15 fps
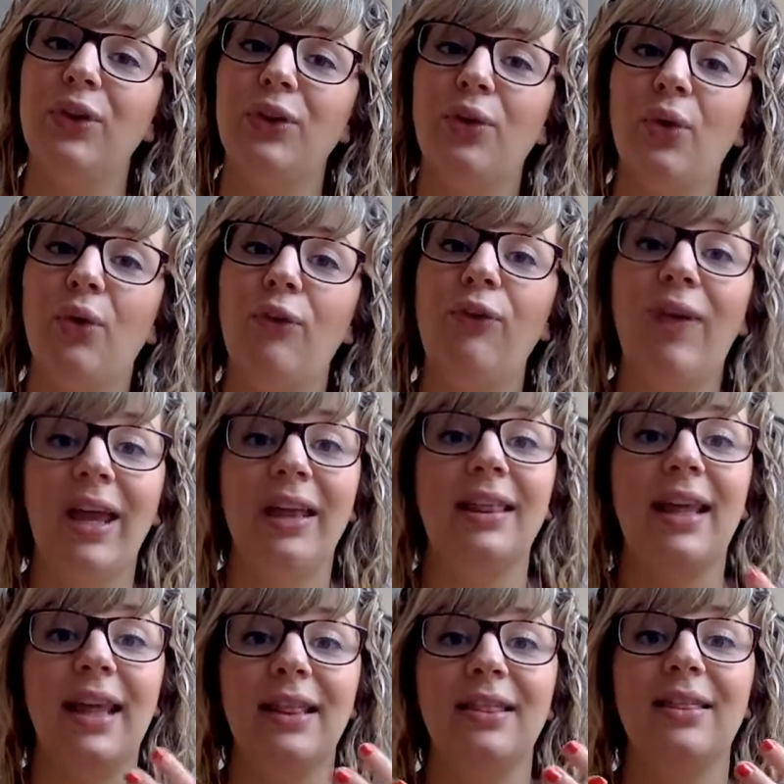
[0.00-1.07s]
your
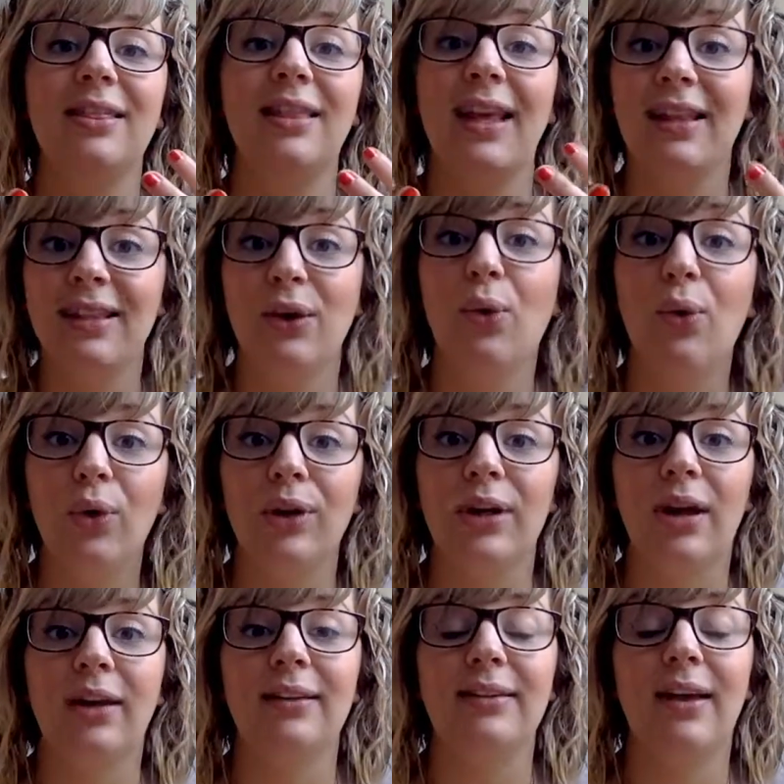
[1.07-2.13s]
faith in the
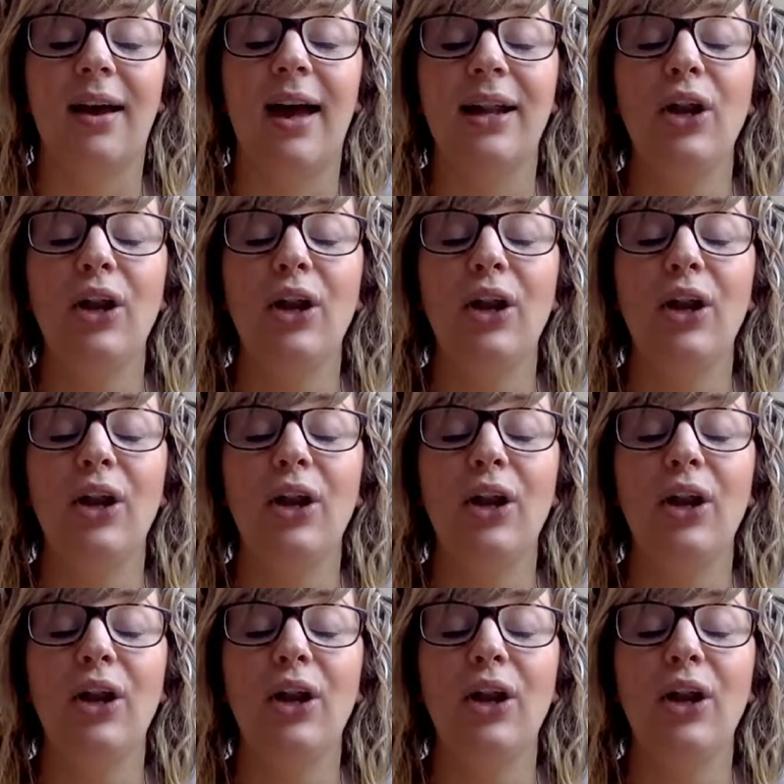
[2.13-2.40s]
organiser